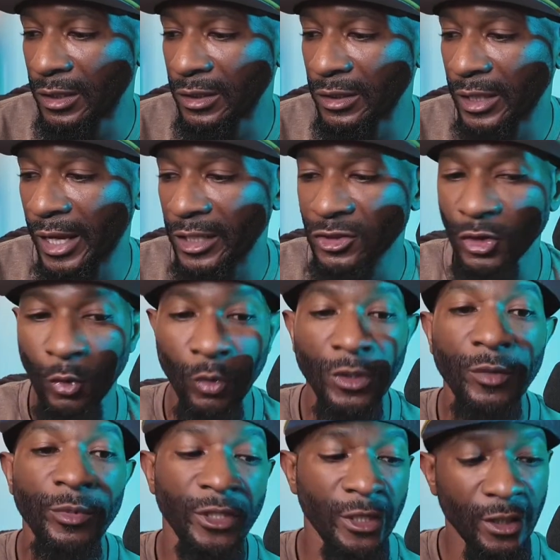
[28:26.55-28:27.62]
like, so what to
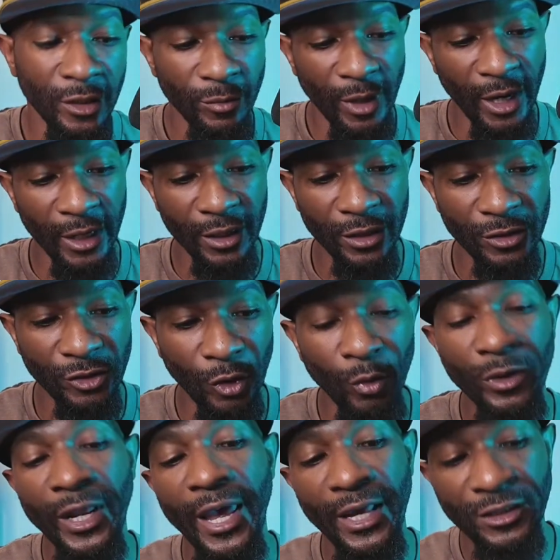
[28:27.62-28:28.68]
be done about it? So
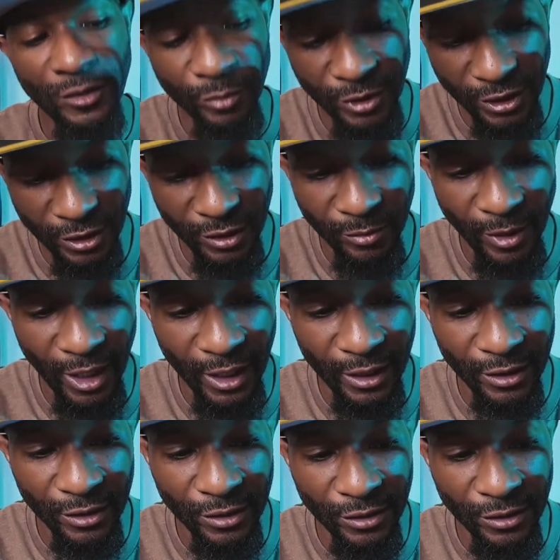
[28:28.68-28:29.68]
what has to be done about it?